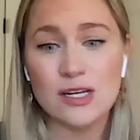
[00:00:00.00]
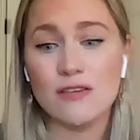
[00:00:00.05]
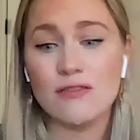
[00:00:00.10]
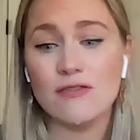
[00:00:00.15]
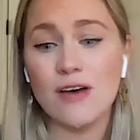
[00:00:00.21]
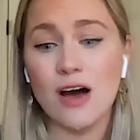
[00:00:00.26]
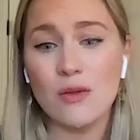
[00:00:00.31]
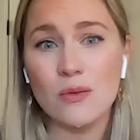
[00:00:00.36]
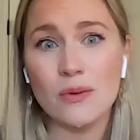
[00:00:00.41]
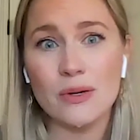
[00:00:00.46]
that are
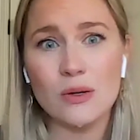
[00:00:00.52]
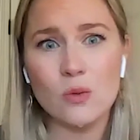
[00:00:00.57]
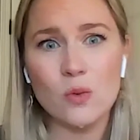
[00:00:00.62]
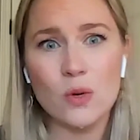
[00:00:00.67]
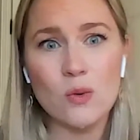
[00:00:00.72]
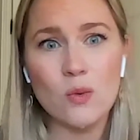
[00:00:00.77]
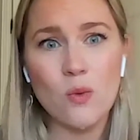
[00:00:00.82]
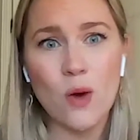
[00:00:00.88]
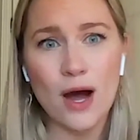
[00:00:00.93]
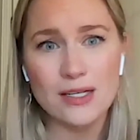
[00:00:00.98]
following,
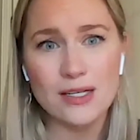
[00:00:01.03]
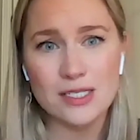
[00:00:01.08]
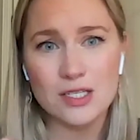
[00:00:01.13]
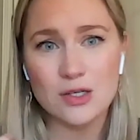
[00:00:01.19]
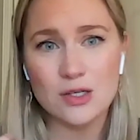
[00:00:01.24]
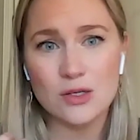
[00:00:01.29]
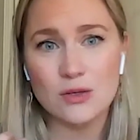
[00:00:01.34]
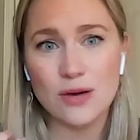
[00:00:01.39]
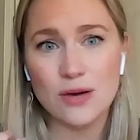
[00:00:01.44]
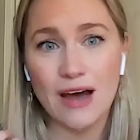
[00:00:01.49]
we want
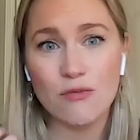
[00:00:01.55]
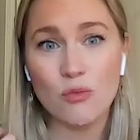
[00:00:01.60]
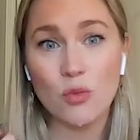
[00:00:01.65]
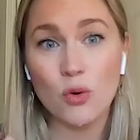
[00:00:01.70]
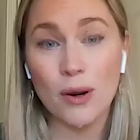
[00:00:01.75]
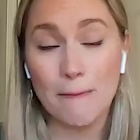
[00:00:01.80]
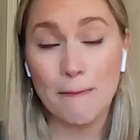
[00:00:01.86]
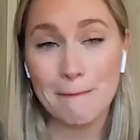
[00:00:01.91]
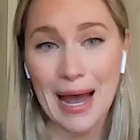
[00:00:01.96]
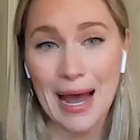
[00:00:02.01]
to have
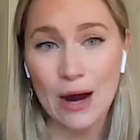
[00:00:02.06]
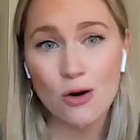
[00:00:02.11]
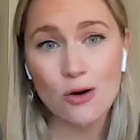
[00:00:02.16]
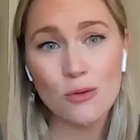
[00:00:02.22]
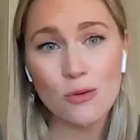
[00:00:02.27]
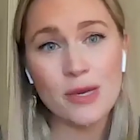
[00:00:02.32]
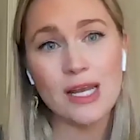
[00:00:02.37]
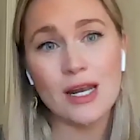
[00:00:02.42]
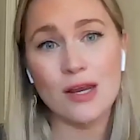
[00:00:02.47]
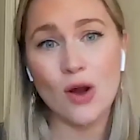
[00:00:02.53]
more
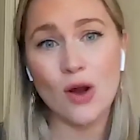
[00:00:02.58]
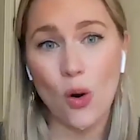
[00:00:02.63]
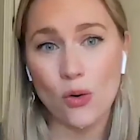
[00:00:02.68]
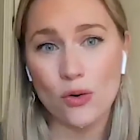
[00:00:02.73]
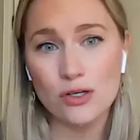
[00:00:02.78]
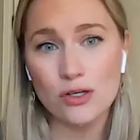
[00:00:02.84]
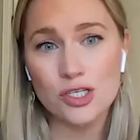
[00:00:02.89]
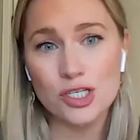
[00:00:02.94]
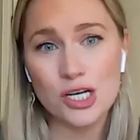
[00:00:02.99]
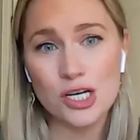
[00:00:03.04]
empowerment and
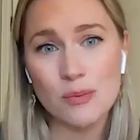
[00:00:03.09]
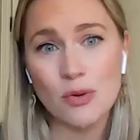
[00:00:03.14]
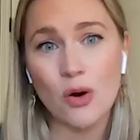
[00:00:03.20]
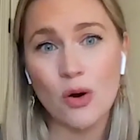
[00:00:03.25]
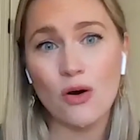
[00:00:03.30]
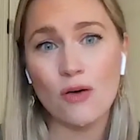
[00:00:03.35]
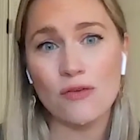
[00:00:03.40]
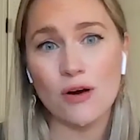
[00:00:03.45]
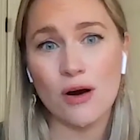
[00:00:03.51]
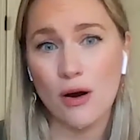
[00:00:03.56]
ownership
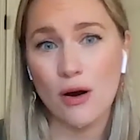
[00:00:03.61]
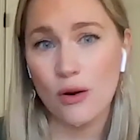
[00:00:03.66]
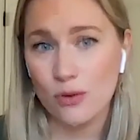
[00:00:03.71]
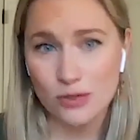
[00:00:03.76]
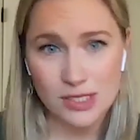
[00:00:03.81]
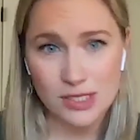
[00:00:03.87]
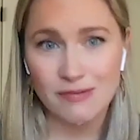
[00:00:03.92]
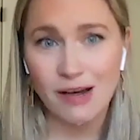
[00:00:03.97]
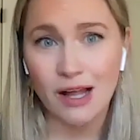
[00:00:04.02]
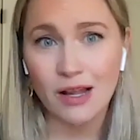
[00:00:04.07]
over our
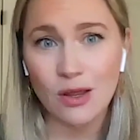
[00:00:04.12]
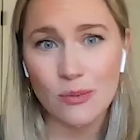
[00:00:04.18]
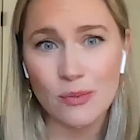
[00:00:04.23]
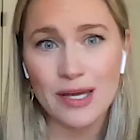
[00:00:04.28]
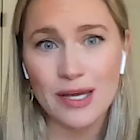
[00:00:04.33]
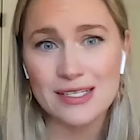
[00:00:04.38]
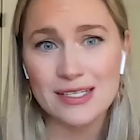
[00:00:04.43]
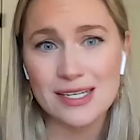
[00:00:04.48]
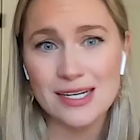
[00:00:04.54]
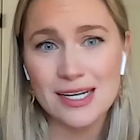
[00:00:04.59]
own
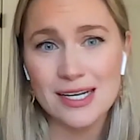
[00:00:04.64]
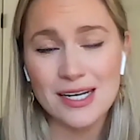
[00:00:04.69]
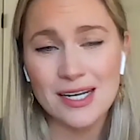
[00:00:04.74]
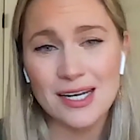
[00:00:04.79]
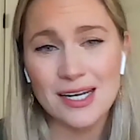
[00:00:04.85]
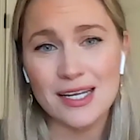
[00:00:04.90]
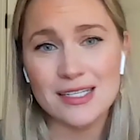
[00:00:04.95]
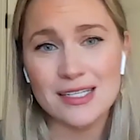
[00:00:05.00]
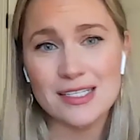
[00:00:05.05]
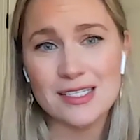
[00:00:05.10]
development.
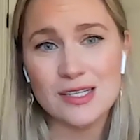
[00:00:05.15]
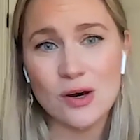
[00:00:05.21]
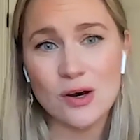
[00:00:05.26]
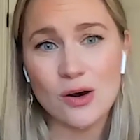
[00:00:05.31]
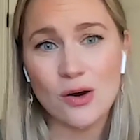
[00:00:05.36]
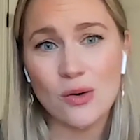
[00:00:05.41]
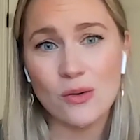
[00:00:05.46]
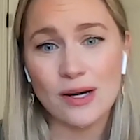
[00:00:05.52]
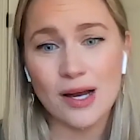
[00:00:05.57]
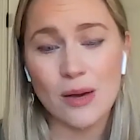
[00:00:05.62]
And
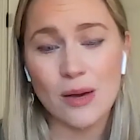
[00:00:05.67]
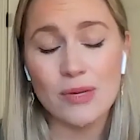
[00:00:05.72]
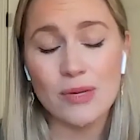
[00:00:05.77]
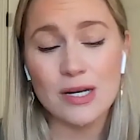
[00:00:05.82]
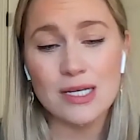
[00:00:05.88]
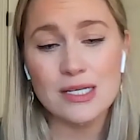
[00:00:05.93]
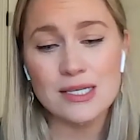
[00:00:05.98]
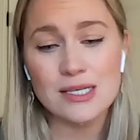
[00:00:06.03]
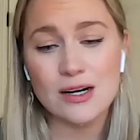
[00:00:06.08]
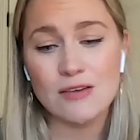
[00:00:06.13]
so
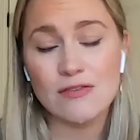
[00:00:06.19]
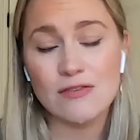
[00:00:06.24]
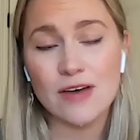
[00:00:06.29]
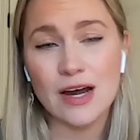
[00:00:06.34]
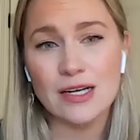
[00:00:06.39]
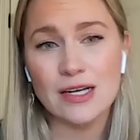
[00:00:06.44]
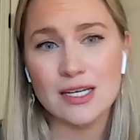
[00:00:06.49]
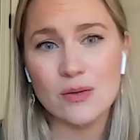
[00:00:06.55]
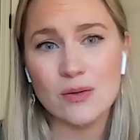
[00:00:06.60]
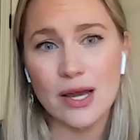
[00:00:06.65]
companies that are
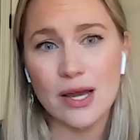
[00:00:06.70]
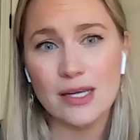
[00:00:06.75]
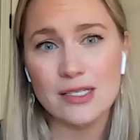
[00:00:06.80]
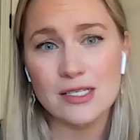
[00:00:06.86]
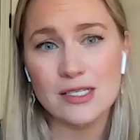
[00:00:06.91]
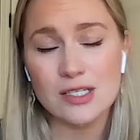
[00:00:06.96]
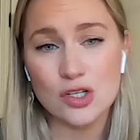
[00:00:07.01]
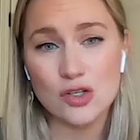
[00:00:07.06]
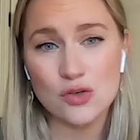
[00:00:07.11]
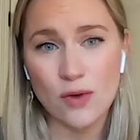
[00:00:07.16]
finding
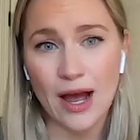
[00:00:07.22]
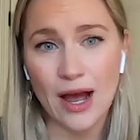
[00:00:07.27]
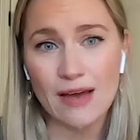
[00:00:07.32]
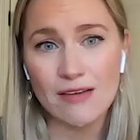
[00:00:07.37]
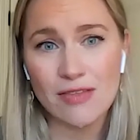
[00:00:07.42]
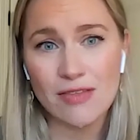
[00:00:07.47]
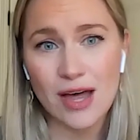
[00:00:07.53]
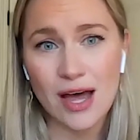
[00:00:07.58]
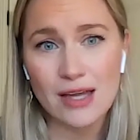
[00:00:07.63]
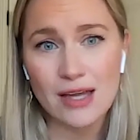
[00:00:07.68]
ways to
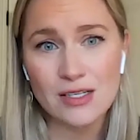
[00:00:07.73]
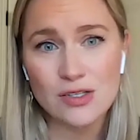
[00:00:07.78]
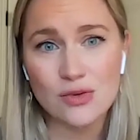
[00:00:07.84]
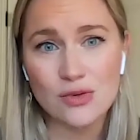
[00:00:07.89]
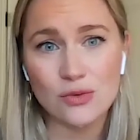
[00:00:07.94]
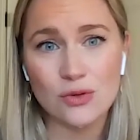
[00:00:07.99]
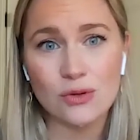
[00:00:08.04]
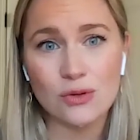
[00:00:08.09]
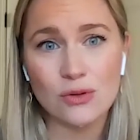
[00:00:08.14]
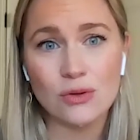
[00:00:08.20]
drive that
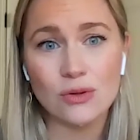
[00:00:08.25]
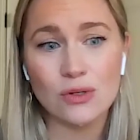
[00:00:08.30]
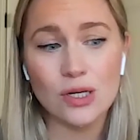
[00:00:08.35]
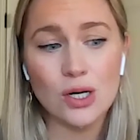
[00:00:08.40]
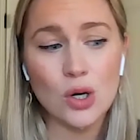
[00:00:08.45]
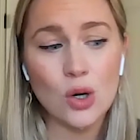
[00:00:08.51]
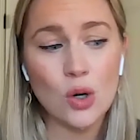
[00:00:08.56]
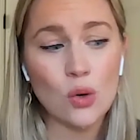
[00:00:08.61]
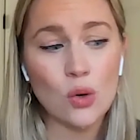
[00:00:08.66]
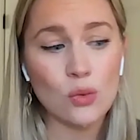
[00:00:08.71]
through
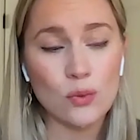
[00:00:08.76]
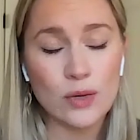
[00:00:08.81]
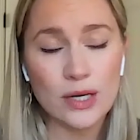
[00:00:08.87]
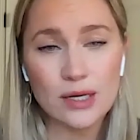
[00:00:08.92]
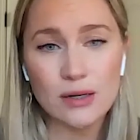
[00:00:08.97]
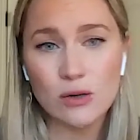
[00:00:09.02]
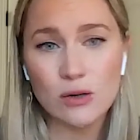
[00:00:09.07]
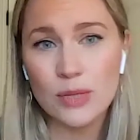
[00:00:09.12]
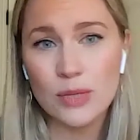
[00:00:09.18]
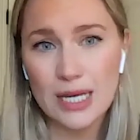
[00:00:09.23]

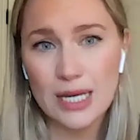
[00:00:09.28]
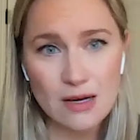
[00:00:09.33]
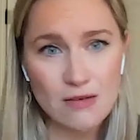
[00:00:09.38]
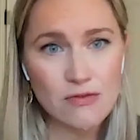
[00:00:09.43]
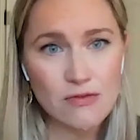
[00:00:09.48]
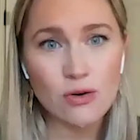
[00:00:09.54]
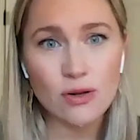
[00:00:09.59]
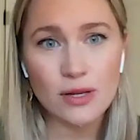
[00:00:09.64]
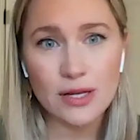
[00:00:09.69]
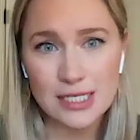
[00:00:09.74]
real
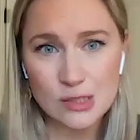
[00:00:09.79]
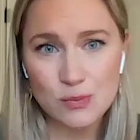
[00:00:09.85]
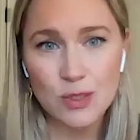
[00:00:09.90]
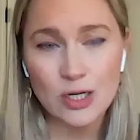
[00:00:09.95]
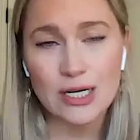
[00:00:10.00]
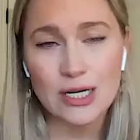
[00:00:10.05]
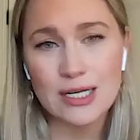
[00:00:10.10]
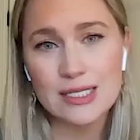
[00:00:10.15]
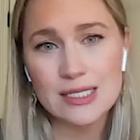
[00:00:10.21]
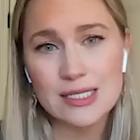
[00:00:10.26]
meaningful
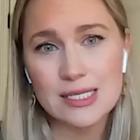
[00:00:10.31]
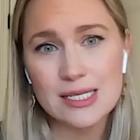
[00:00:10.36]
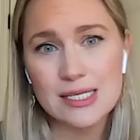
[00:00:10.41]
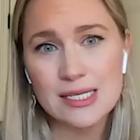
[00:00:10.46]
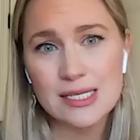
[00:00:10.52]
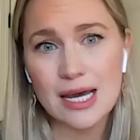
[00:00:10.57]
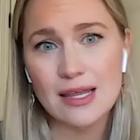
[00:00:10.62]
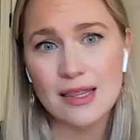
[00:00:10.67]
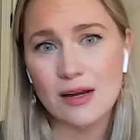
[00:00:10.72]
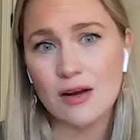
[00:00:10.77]

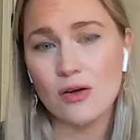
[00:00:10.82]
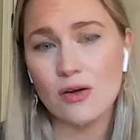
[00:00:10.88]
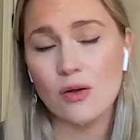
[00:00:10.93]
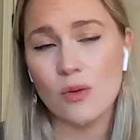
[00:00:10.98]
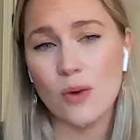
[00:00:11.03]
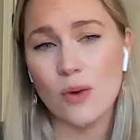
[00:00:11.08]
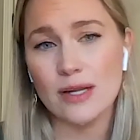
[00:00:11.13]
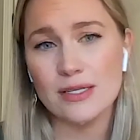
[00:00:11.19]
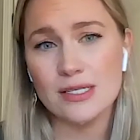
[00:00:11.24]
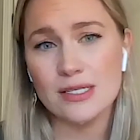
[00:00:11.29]
experiences, I think are the
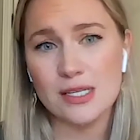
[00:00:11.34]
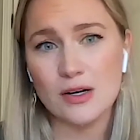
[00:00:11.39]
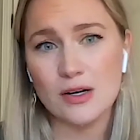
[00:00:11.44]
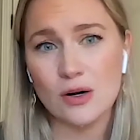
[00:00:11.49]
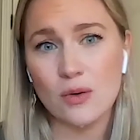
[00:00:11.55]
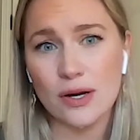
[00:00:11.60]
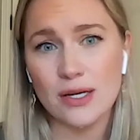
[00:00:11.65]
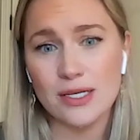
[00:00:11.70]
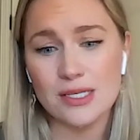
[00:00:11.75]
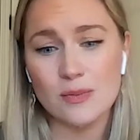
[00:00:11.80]
ones that are
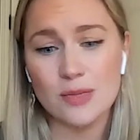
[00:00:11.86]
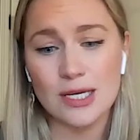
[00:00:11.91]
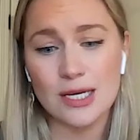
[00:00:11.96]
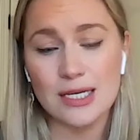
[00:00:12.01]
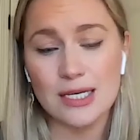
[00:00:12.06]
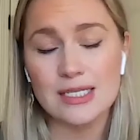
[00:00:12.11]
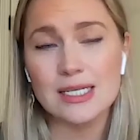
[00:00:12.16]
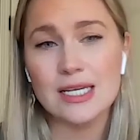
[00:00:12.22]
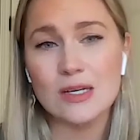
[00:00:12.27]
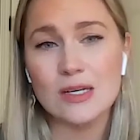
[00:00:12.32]
going to be
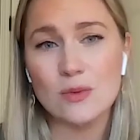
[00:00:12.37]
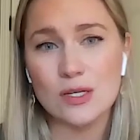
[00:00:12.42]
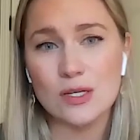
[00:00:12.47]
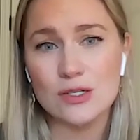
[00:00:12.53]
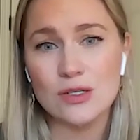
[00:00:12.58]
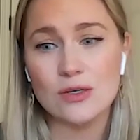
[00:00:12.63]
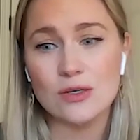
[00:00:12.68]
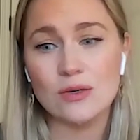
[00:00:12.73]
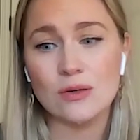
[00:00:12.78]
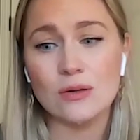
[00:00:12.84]
continuing
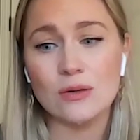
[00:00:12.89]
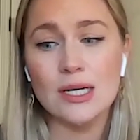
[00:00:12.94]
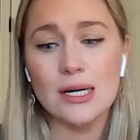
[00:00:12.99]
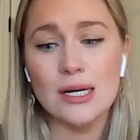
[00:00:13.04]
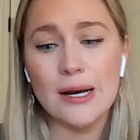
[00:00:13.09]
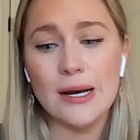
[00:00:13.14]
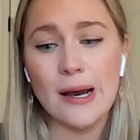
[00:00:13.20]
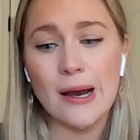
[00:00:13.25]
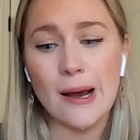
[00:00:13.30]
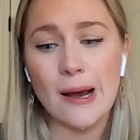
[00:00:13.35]
to
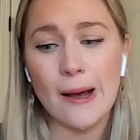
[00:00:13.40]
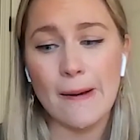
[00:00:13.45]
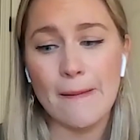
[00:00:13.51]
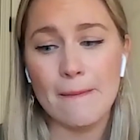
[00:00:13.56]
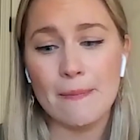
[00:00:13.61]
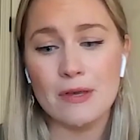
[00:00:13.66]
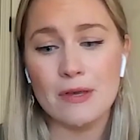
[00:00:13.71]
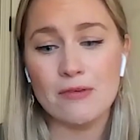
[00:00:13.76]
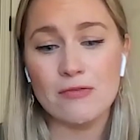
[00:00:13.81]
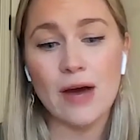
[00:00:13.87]

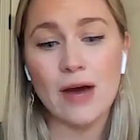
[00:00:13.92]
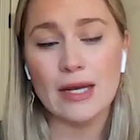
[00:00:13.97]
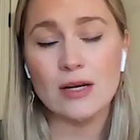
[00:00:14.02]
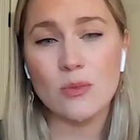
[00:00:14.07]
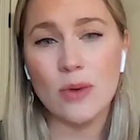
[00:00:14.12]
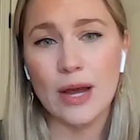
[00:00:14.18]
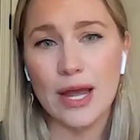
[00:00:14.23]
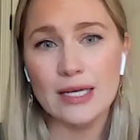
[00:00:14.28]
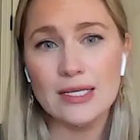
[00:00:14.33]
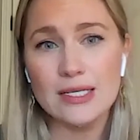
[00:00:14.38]
find
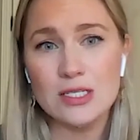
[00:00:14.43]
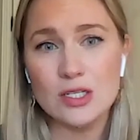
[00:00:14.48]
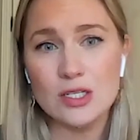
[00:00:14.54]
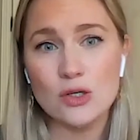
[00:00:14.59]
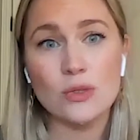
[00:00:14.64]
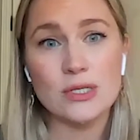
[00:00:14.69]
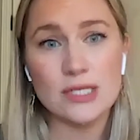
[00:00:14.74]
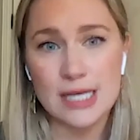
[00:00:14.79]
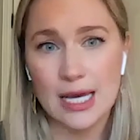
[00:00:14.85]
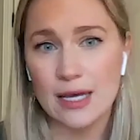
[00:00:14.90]
ways
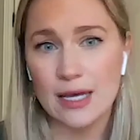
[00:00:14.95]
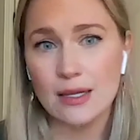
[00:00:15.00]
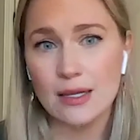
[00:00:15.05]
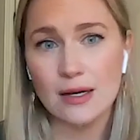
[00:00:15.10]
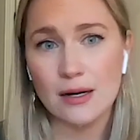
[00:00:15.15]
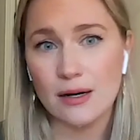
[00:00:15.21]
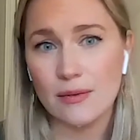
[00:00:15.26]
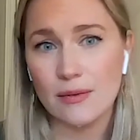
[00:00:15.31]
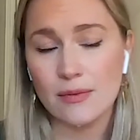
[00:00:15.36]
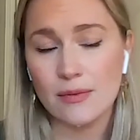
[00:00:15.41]
to retain
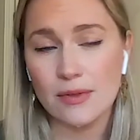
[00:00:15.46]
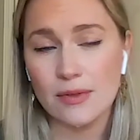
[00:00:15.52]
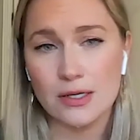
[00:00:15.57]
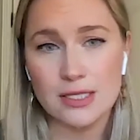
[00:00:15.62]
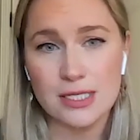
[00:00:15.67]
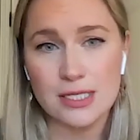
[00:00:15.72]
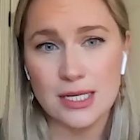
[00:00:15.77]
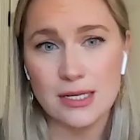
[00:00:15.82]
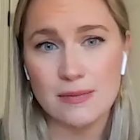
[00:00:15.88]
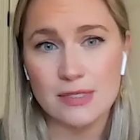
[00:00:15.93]
their
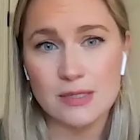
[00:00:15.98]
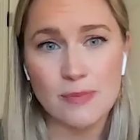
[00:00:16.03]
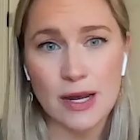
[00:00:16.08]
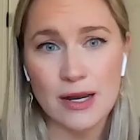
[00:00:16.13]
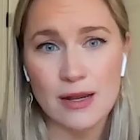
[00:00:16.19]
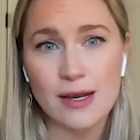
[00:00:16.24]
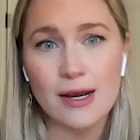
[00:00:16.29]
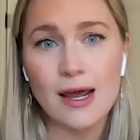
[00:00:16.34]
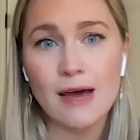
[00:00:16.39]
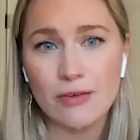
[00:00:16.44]
teams
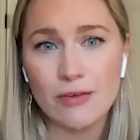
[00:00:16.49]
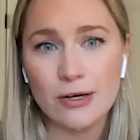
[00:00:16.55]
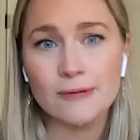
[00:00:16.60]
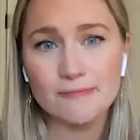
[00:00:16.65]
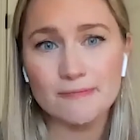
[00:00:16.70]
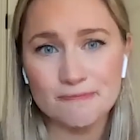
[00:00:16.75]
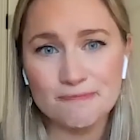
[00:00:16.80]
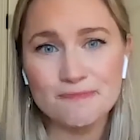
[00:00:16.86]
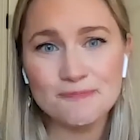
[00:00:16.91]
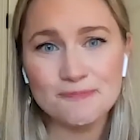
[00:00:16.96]
better than ever.